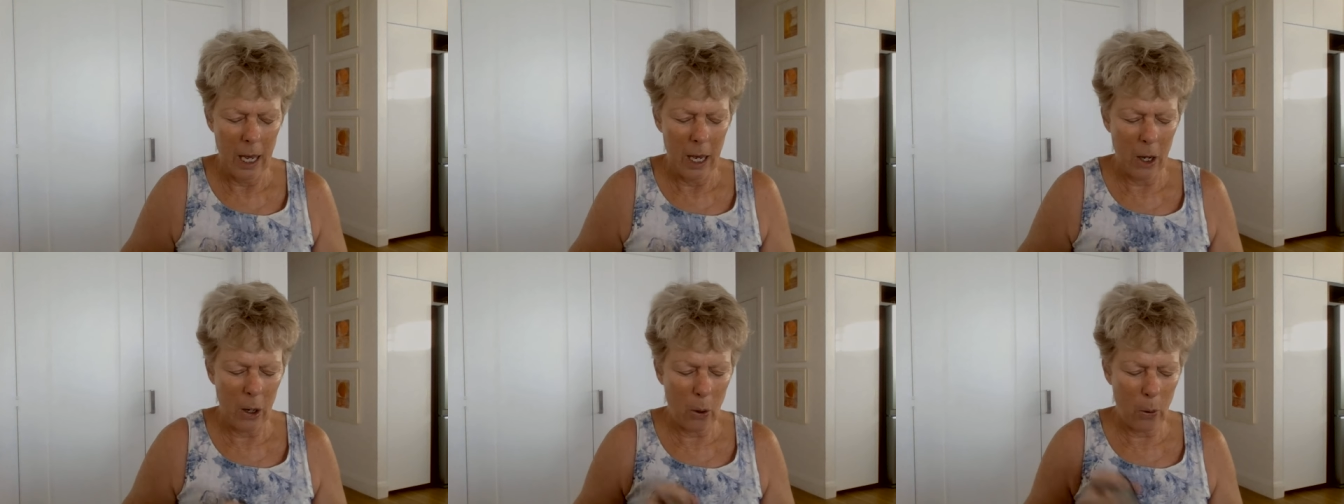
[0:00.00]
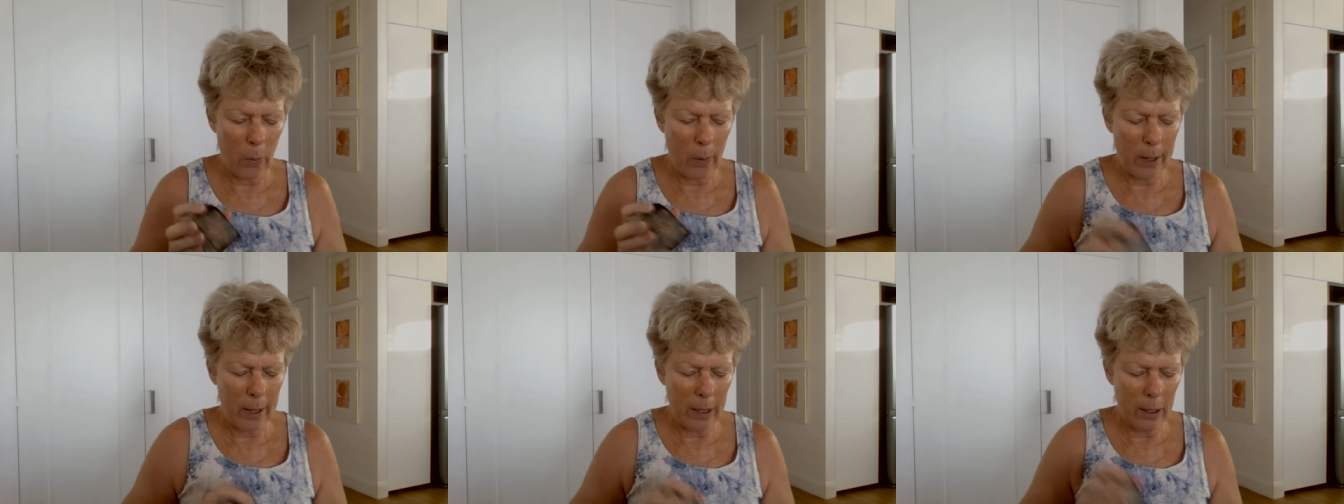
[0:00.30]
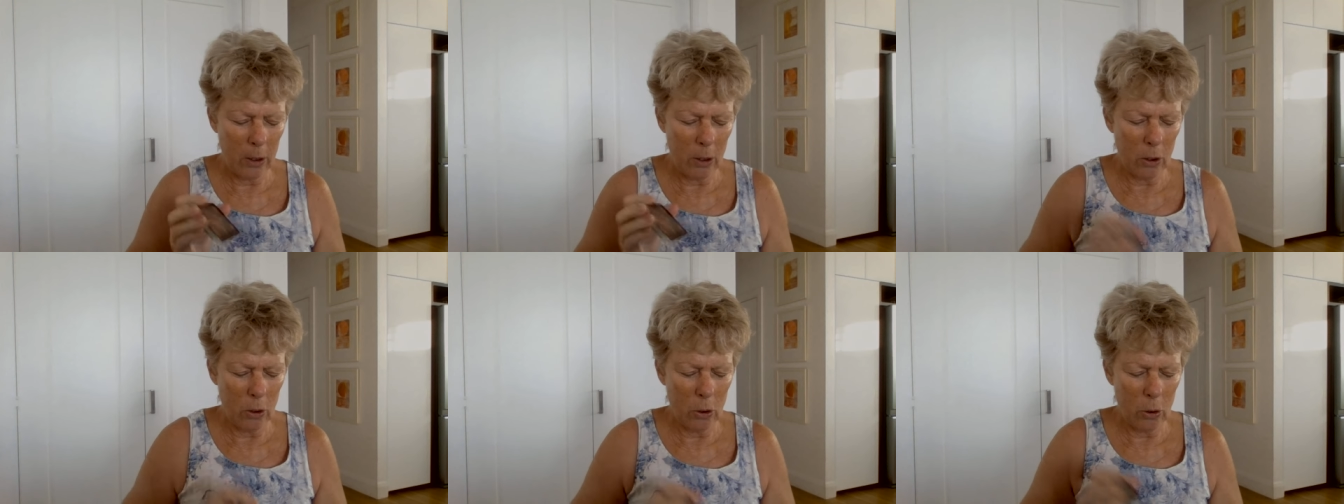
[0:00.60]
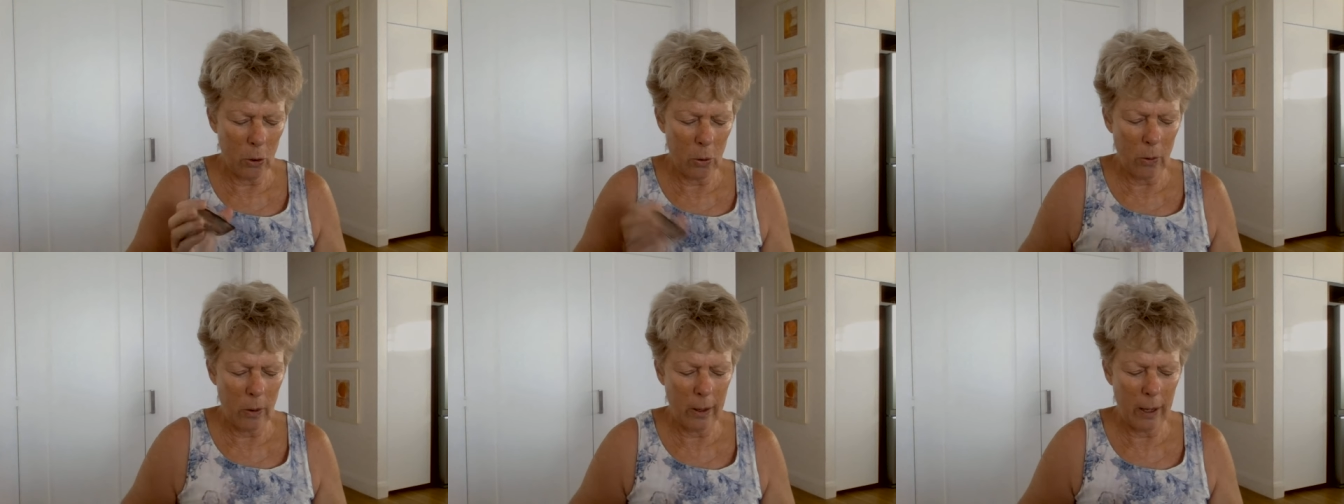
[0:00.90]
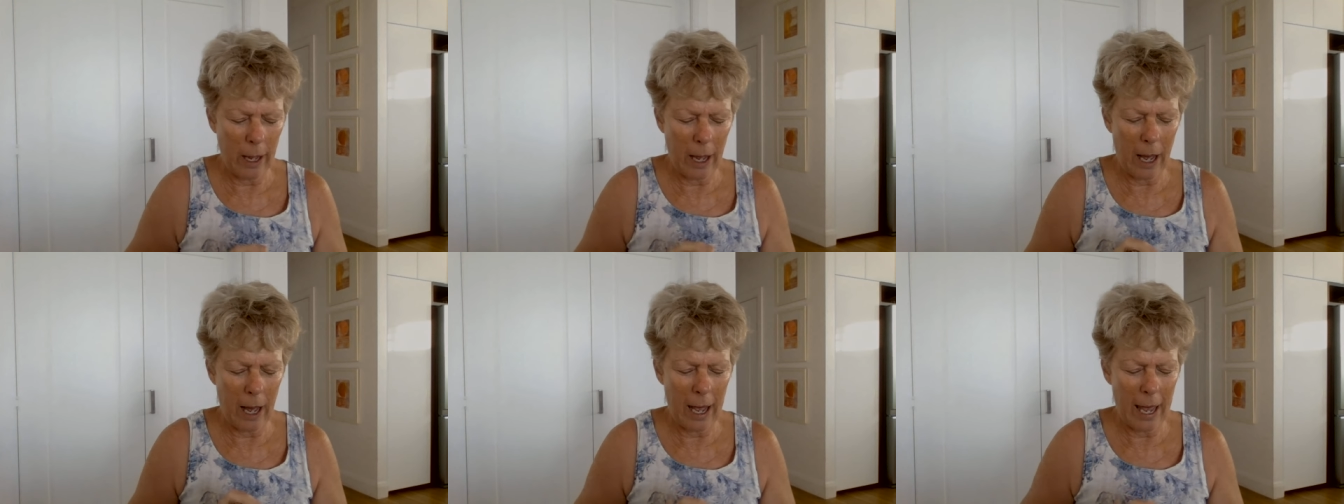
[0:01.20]
A quick look.
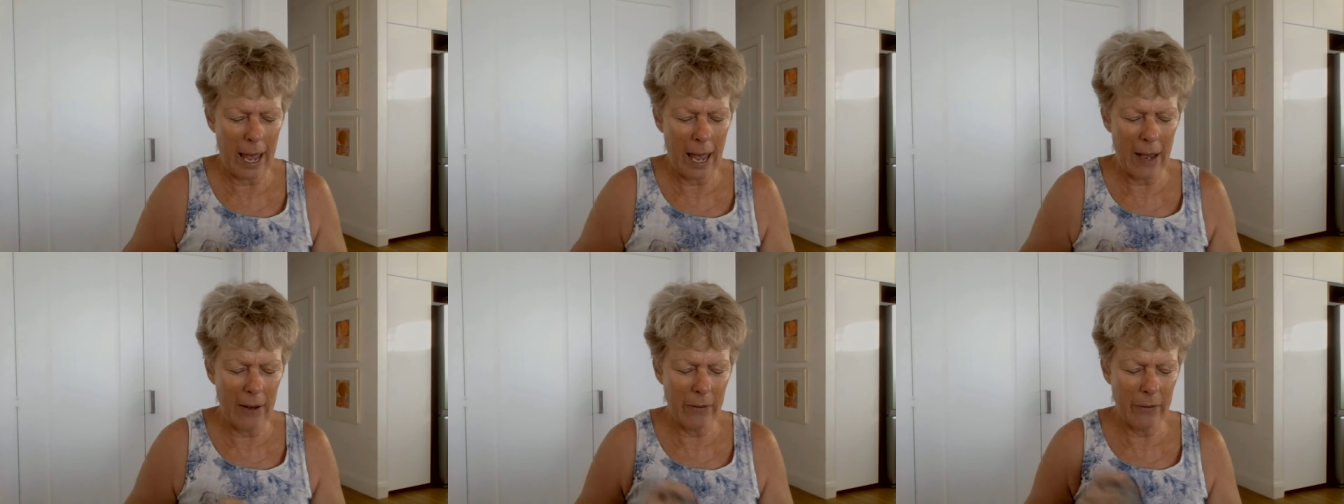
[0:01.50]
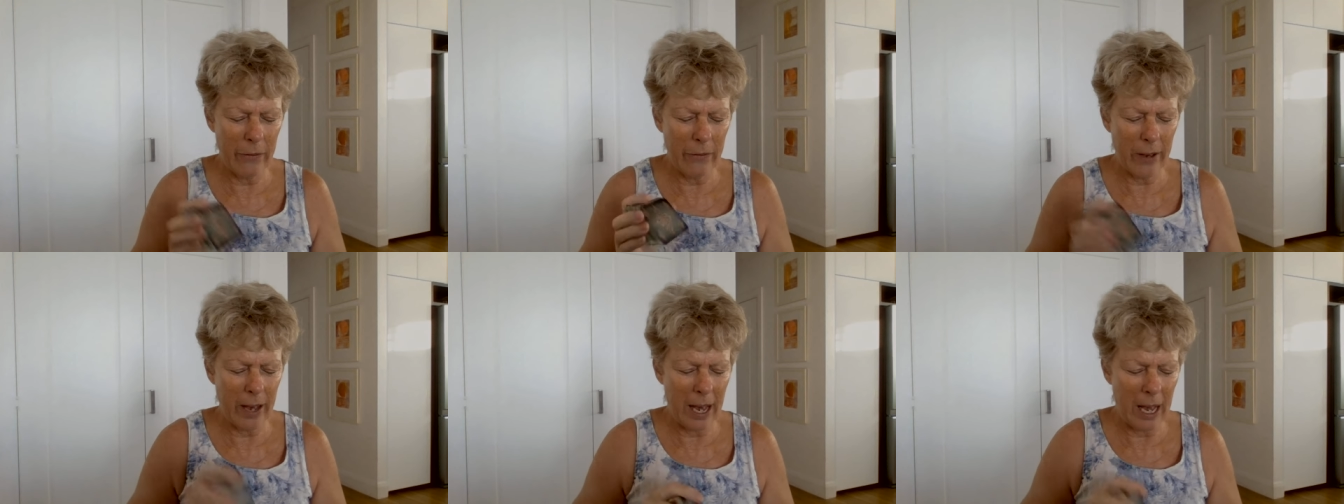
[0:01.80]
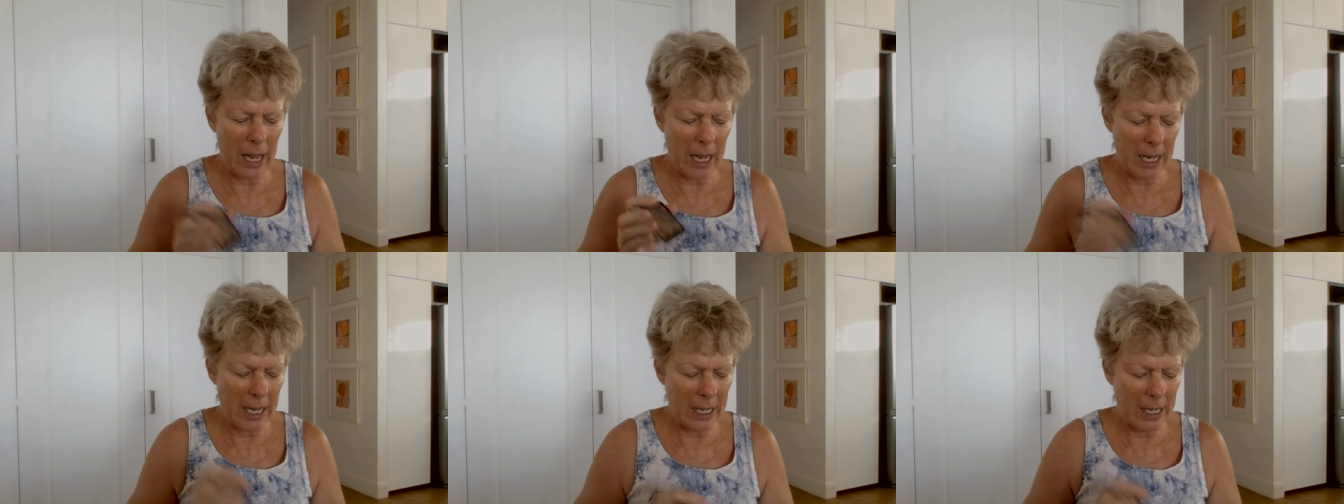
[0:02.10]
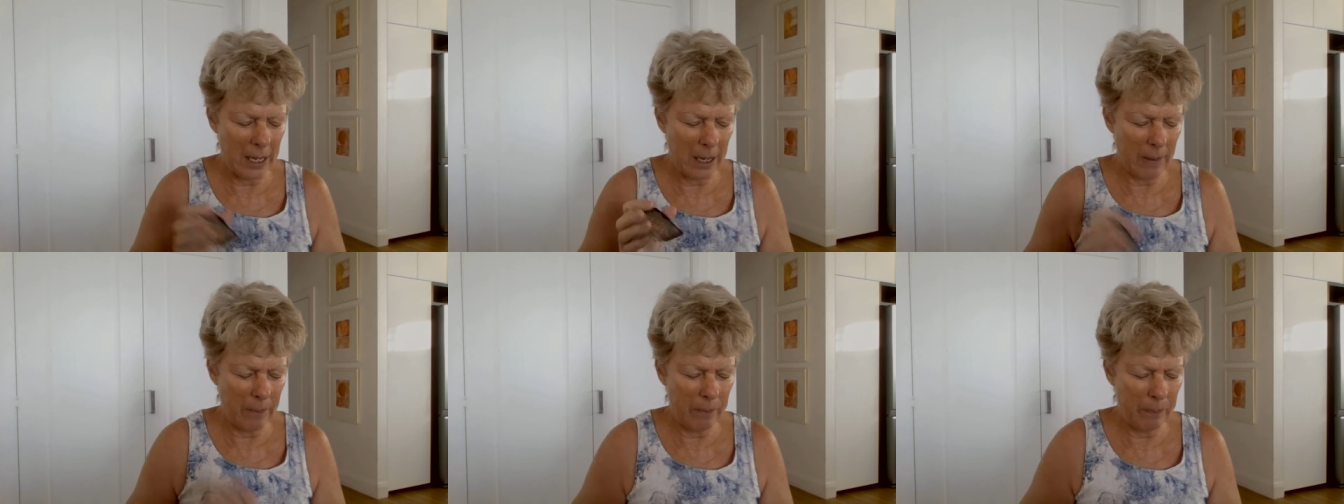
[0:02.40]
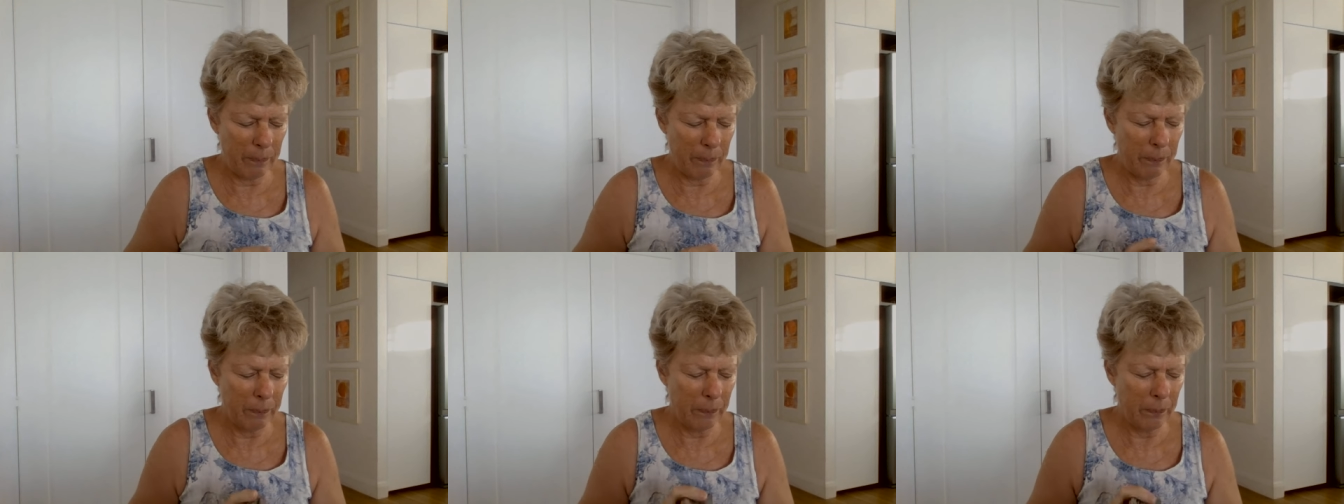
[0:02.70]
I have
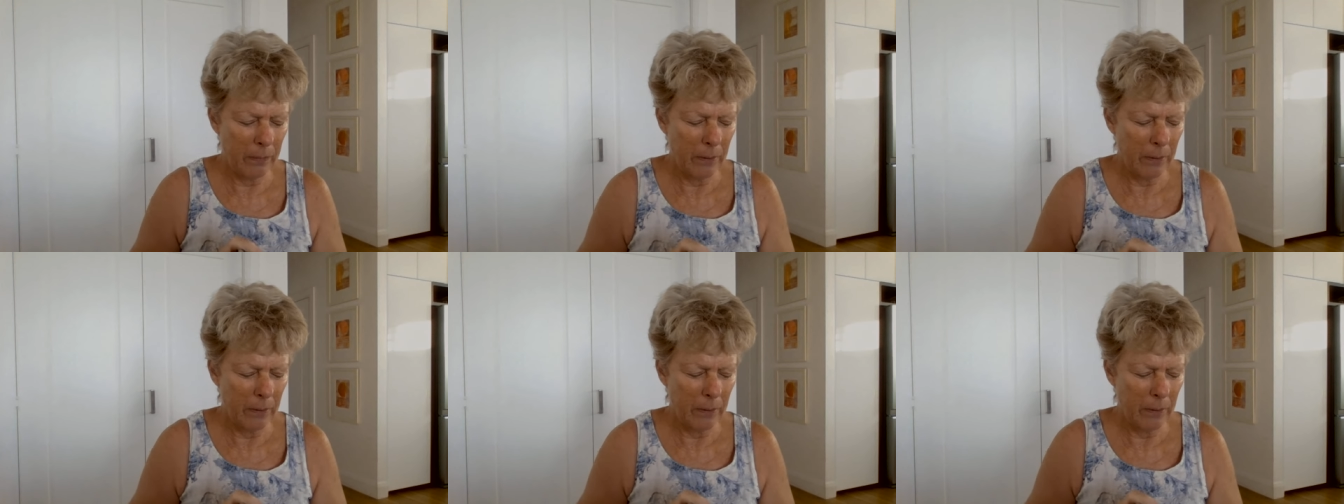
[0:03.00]
um,